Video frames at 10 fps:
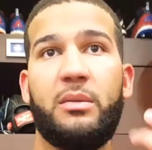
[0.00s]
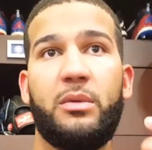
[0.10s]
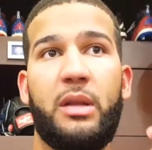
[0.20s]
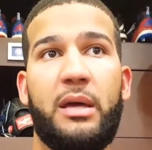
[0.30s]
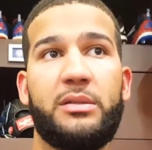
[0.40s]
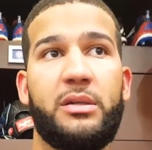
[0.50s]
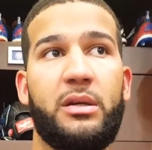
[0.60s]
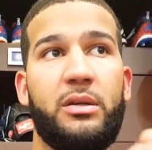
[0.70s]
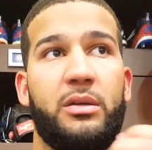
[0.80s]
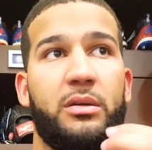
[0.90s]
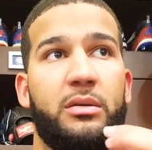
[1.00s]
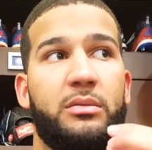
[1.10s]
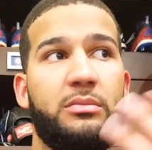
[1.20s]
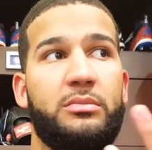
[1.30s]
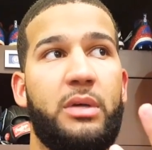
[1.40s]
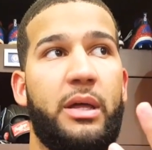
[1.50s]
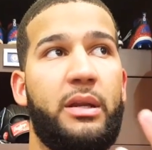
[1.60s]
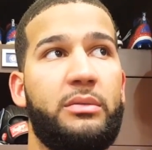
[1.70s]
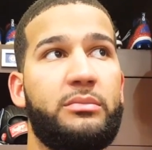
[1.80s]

But last year, you know, I